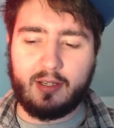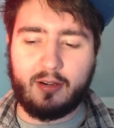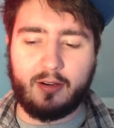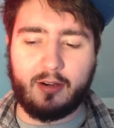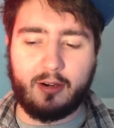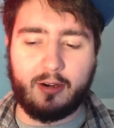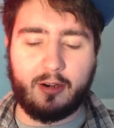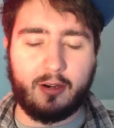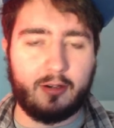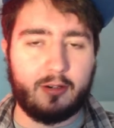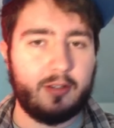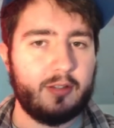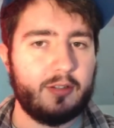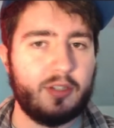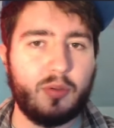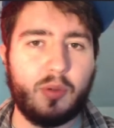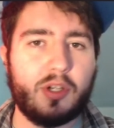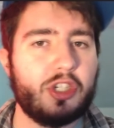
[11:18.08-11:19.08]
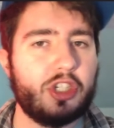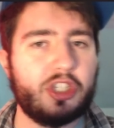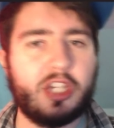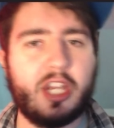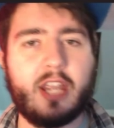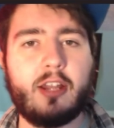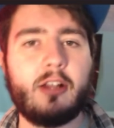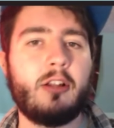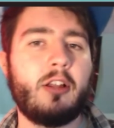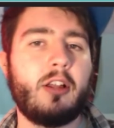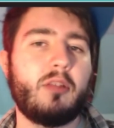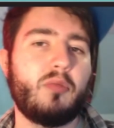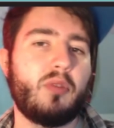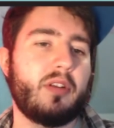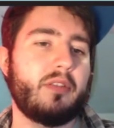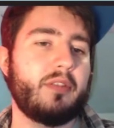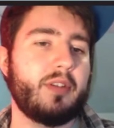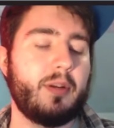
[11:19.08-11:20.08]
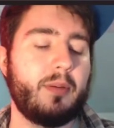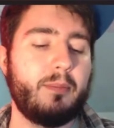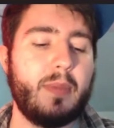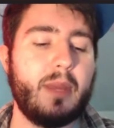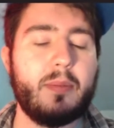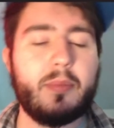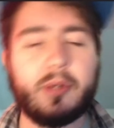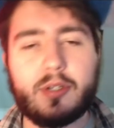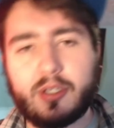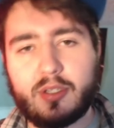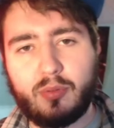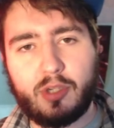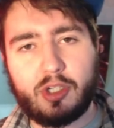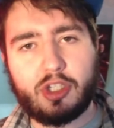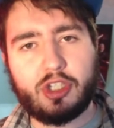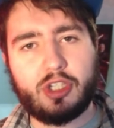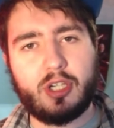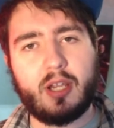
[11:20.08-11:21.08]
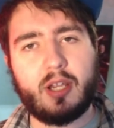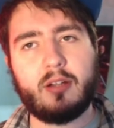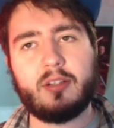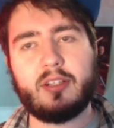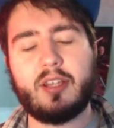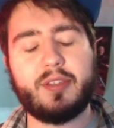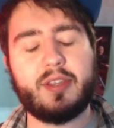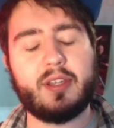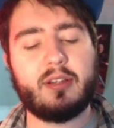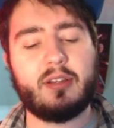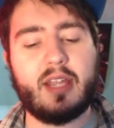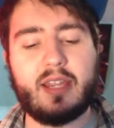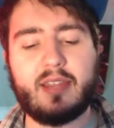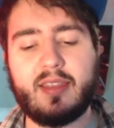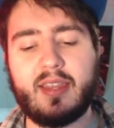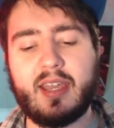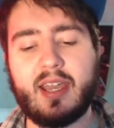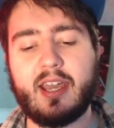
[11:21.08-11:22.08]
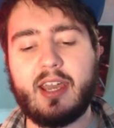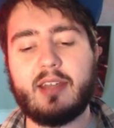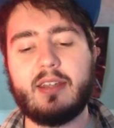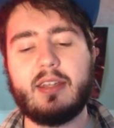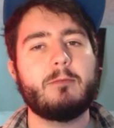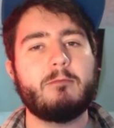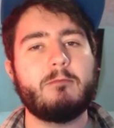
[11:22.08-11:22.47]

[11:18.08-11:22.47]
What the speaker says: our Twitch channel, on one of our members' Twitch channel, nothing like that.